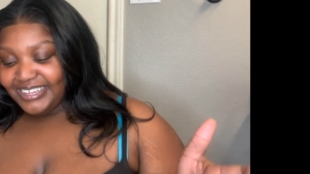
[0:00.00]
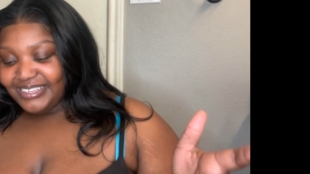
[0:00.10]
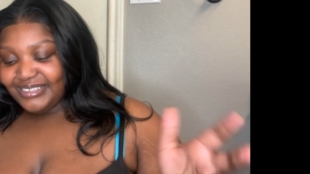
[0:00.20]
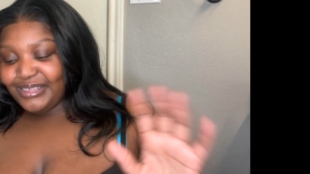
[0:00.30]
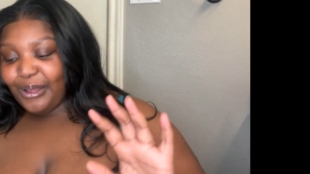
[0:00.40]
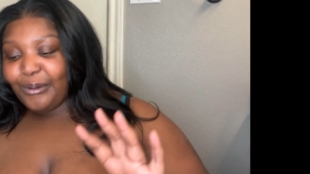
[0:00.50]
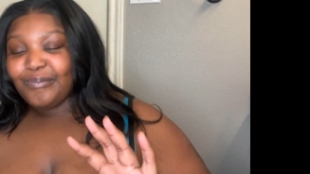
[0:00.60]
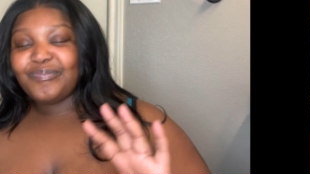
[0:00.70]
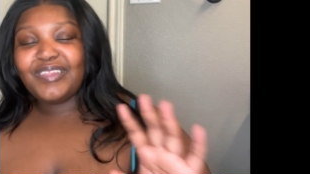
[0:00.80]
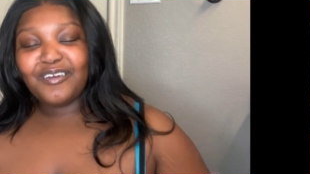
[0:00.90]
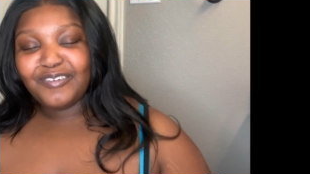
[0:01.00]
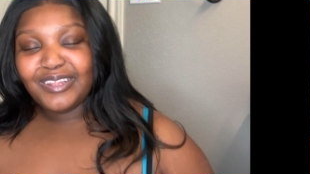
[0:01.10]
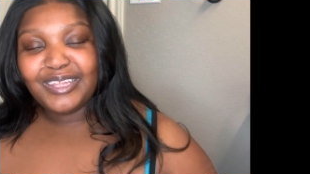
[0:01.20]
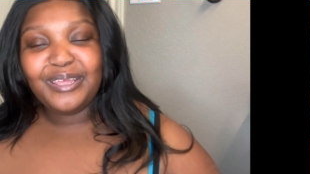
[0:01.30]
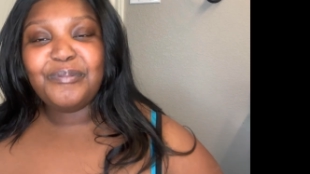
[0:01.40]
So
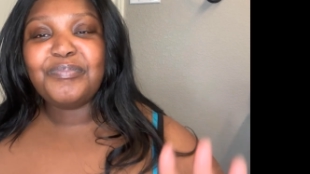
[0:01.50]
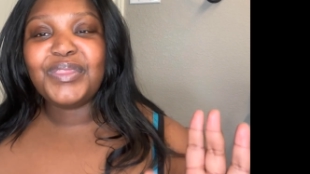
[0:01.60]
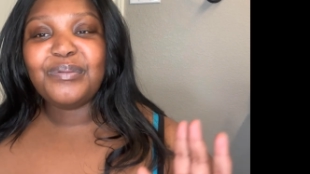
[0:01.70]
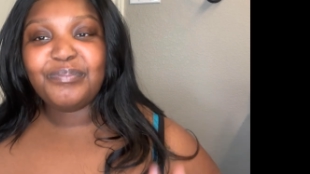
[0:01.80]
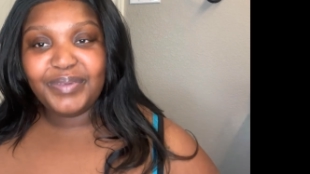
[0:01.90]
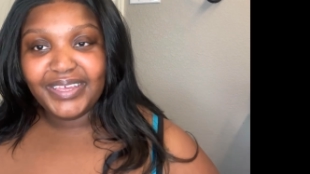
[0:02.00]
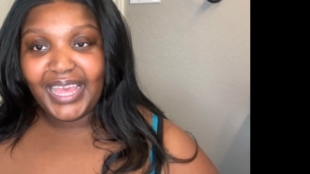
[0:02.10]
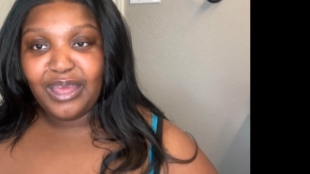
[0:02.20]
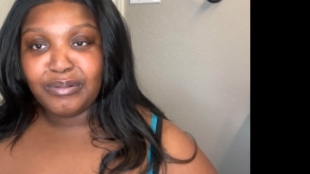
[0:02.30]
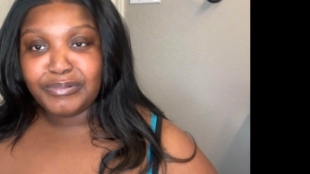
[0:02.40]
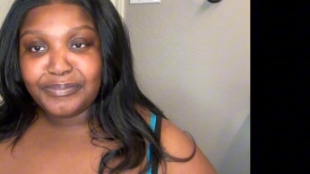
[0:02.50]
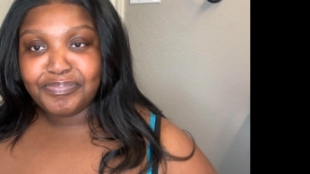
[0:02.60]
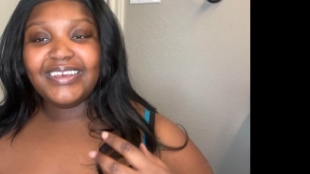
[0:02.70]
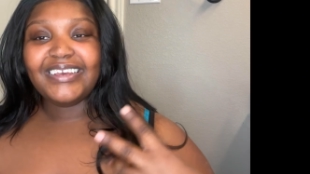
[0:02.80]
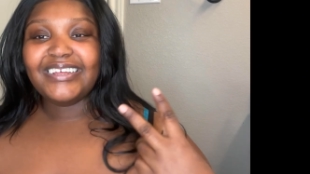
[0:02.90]
definitely be accountable.
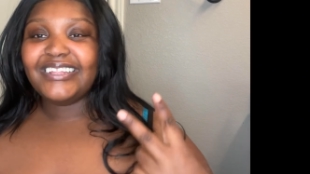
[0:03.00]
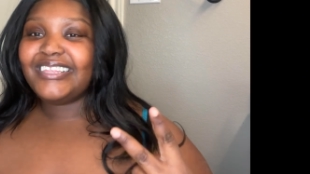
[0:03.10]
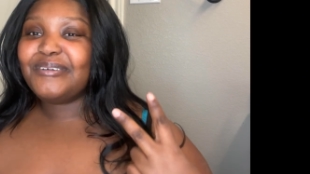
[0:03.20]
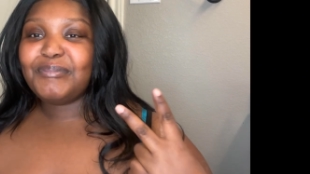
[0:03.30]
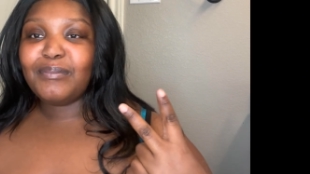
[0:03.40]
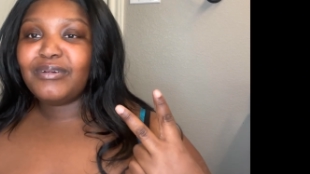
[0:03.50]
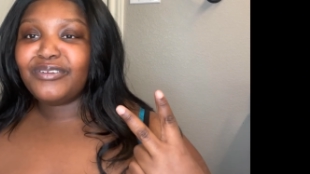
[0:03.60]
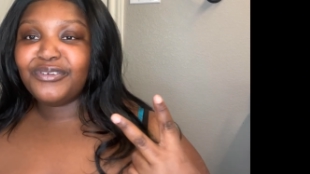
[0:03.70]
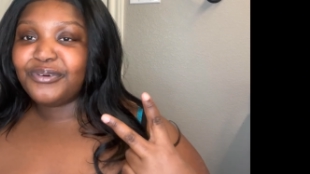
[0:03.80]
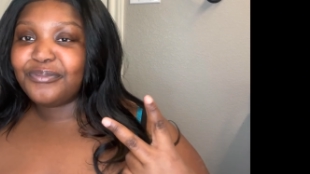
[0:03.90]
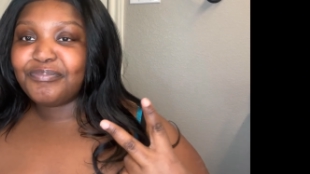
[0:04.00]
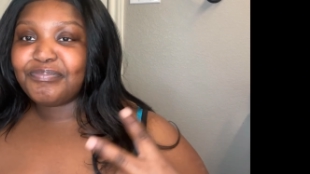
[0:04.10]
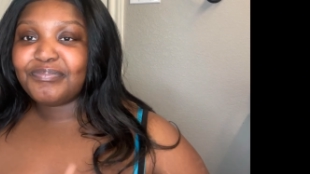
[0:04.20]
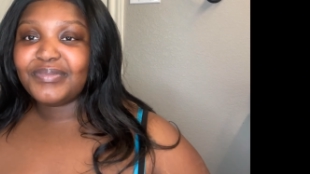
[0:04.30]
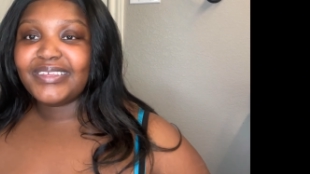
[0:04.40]
Tip number 2,
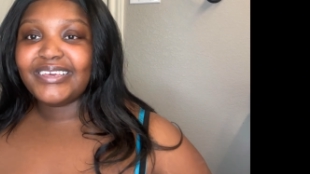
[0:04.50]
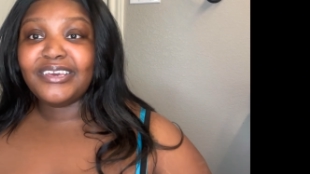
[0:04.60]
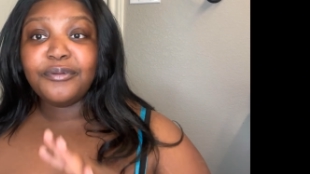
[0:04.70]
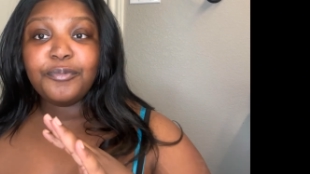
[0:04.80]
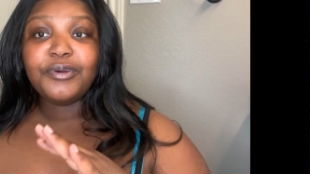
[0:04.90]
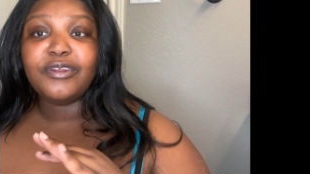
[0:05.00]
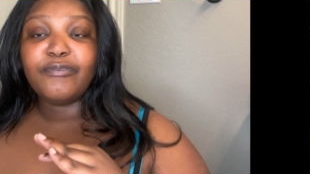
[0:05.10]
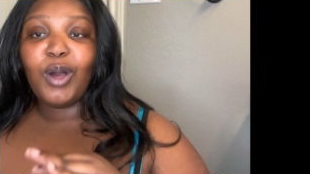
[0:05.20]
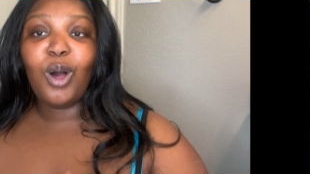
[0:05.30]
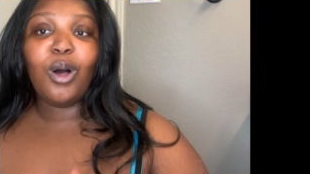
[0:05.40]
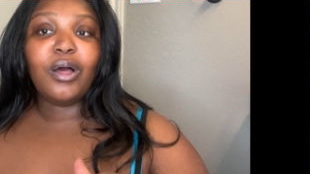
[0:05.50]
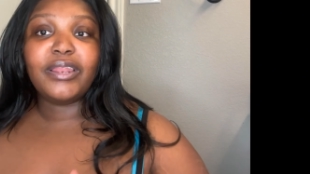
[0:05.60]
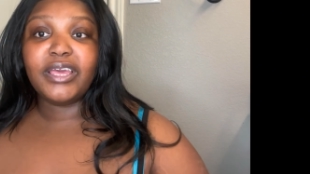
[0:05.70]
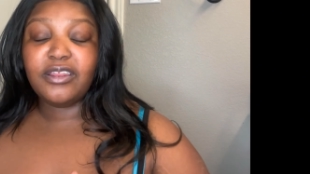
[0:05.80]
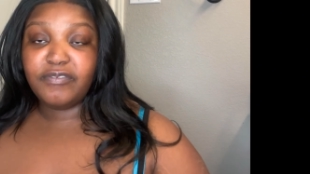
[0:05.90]
get rid of all
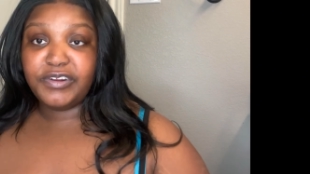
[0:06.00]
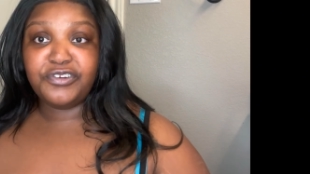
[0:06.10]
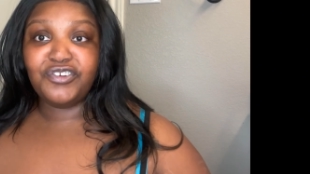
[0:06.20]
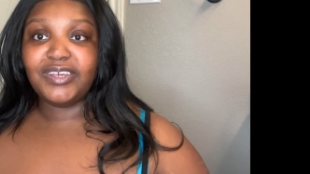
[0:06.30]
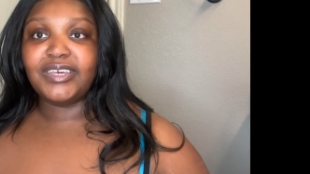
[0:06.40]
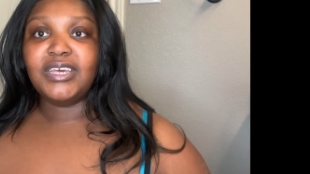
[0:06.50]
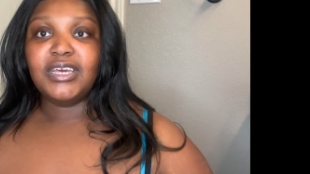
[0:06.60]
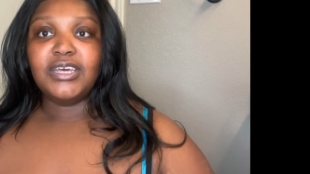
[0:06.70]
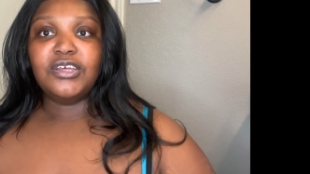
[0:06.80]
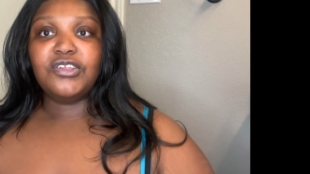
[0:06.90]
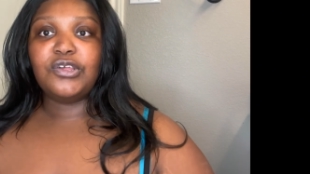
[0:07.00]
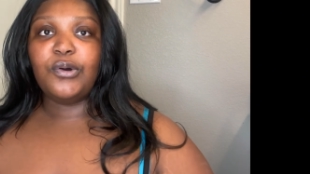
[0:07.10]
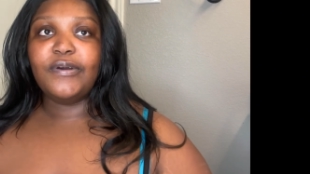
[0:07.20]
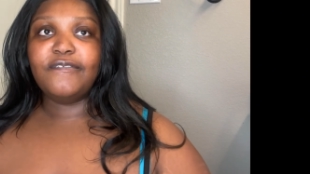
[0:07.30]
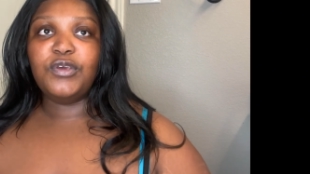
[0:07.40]
negative energy.
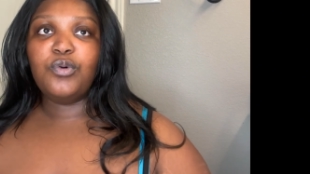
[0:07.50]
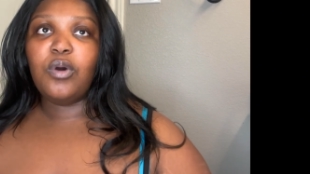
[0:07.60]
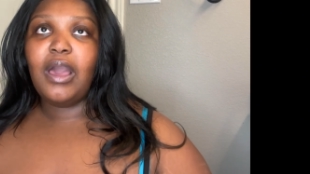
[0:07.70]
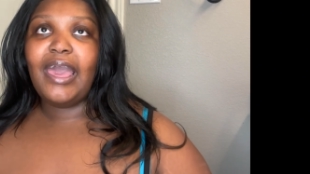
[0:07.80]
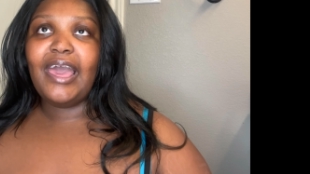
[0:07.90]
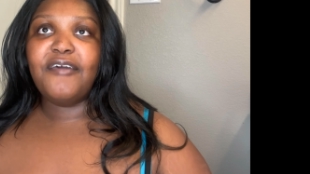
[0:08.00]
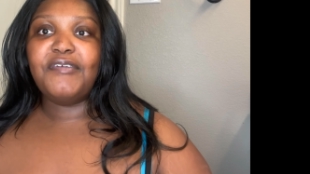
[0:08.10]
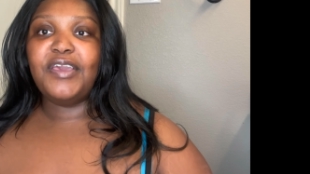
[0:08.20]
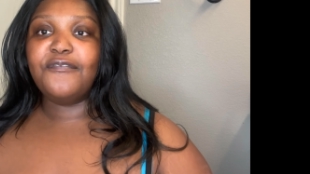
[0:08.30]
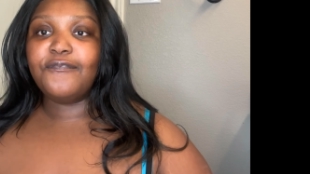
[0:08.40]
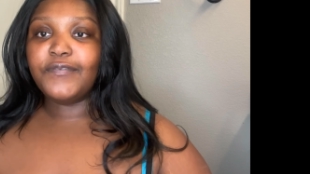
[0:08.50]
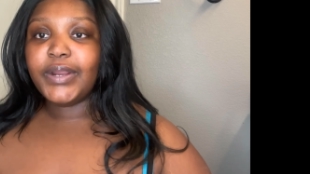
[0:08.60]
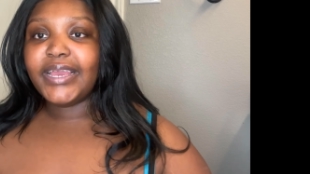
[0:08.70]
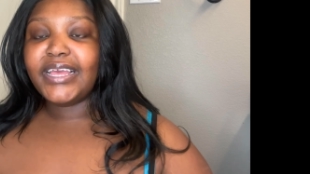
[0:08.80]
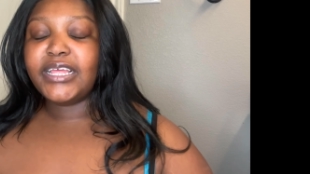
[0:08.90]
So if you have a
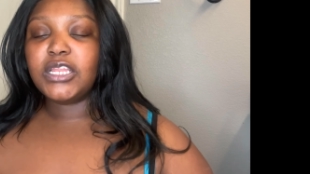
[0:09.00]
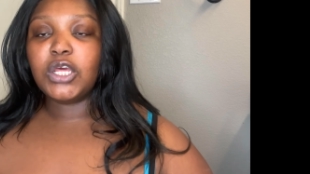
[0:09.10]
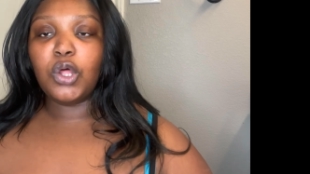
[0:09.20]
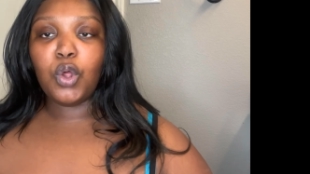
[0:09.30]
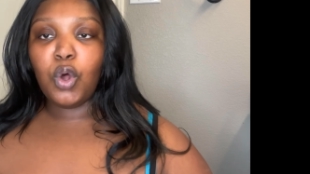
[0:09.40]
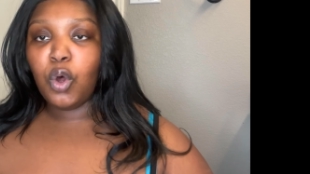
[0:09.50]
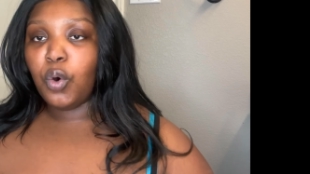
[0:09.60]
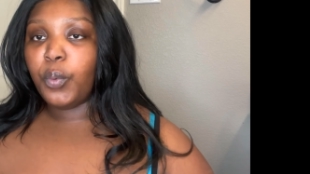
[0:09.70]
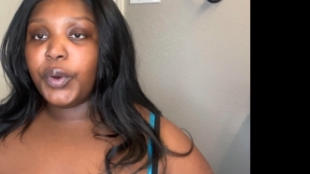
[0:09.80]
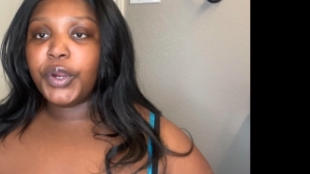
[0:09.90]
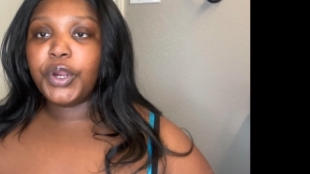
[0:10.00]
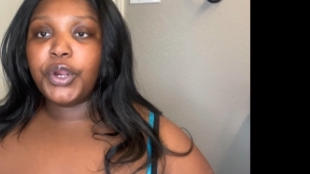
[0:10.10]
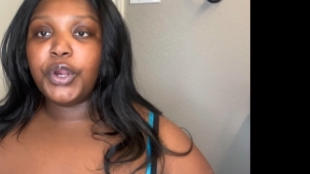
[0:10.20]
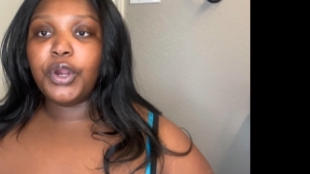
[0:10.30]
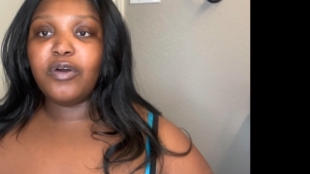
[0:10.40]
friend, a
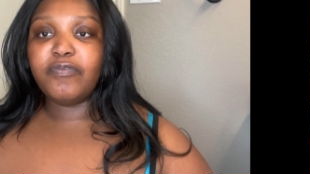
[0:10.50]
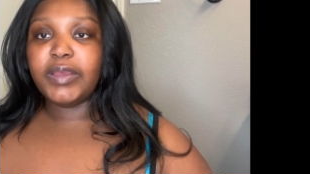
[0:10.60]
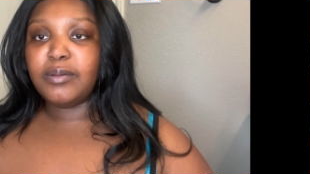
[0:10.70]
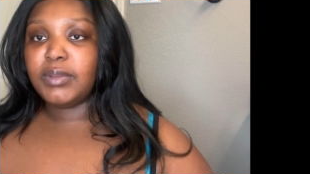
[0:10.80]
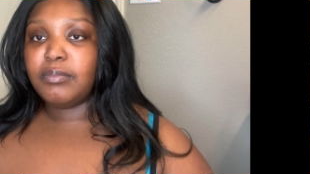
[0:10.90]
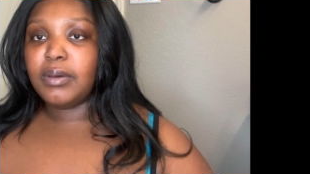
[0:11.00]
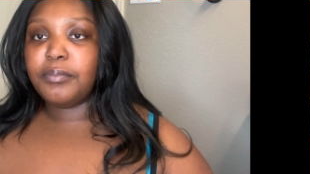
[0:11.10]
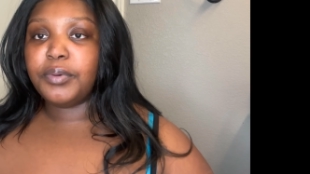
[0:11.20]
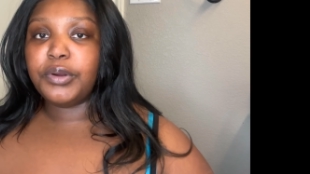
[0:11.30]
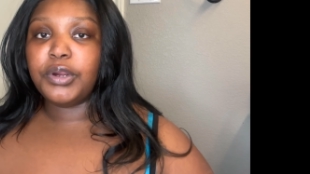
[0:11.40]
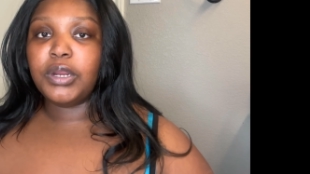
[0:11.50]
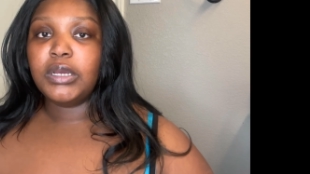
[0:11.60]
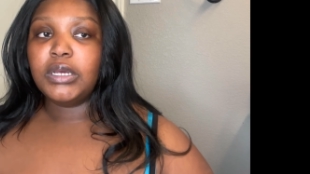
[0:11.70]
coworker, a family member,